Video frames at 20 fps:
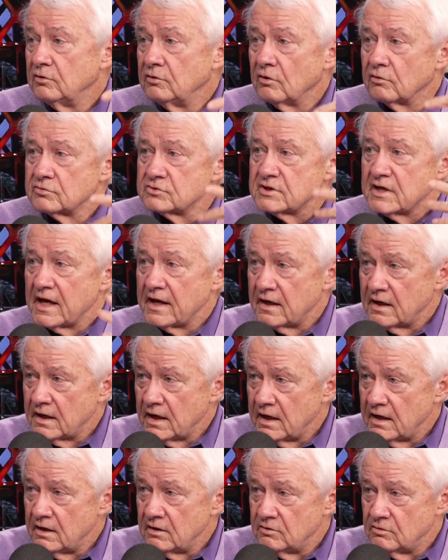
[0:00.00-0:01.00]
don't sign an
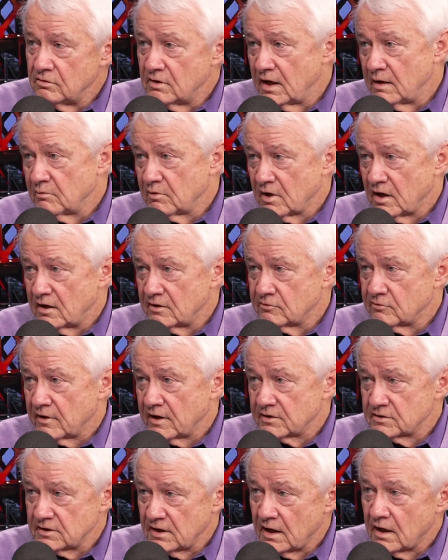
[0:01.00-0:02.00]
82-game
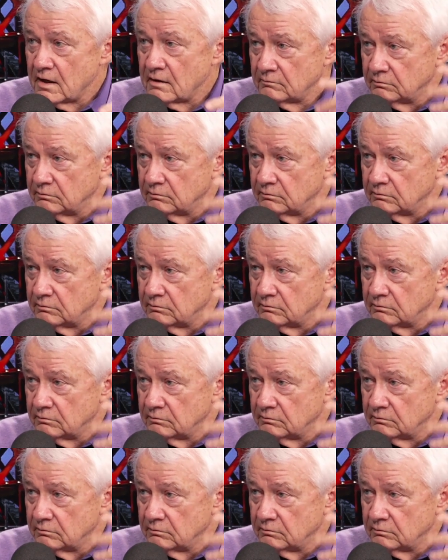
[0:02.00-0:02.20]
contract. Say,